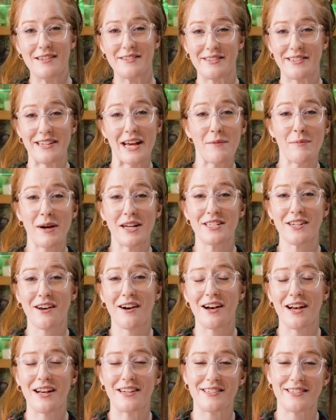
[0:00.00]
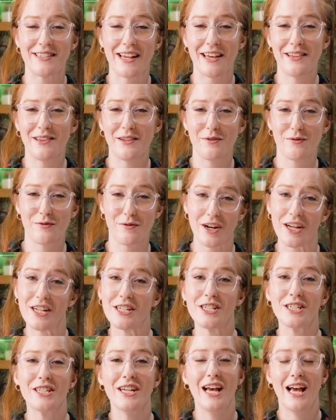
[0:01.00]
So now my tart has set in the
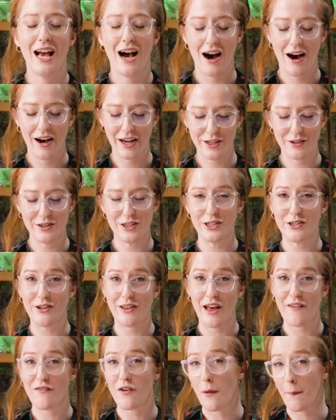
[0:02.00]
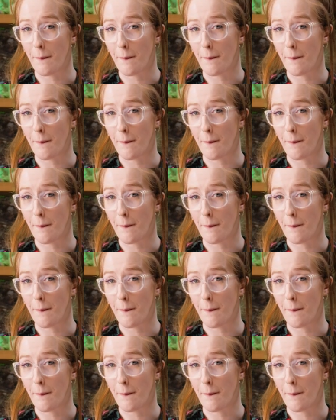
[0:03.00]
fridge, I usually do that for